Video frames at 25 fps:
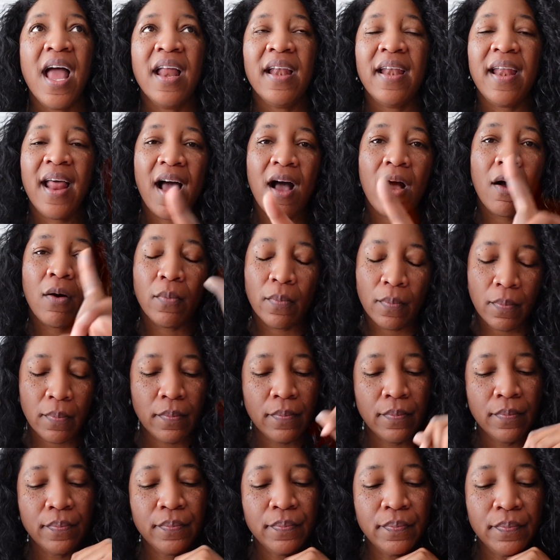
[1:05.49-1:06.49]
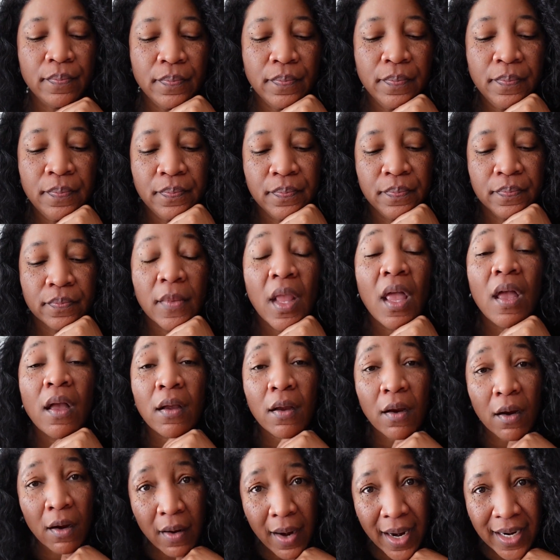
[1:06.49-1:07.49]
Now,
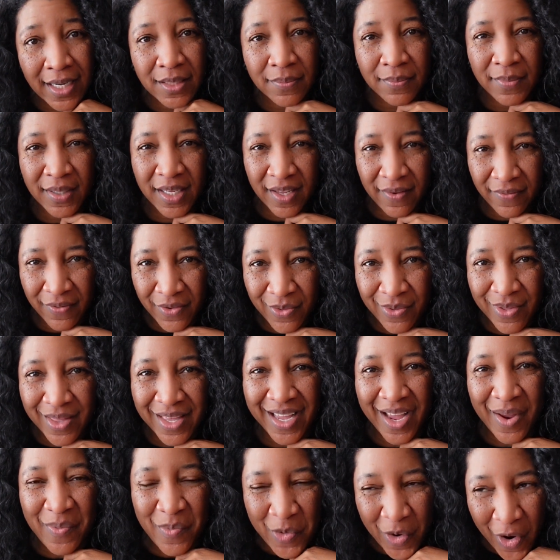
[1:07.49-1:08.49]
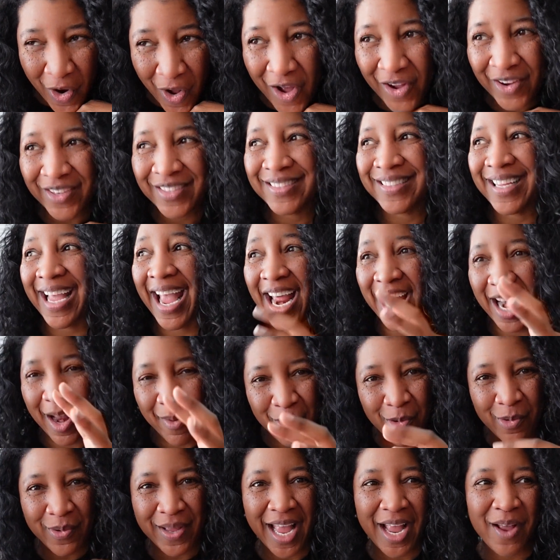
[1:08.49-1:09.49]
correct me if you think I'm wrong, and I'm
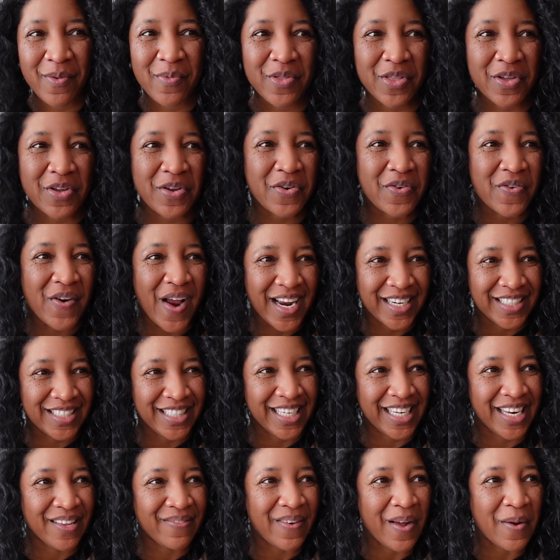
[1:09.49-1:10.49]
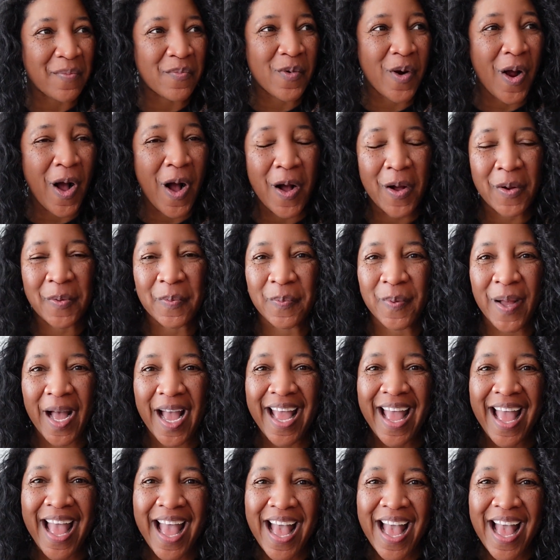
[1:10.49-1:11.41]
okay with a correction if I'm wrong, but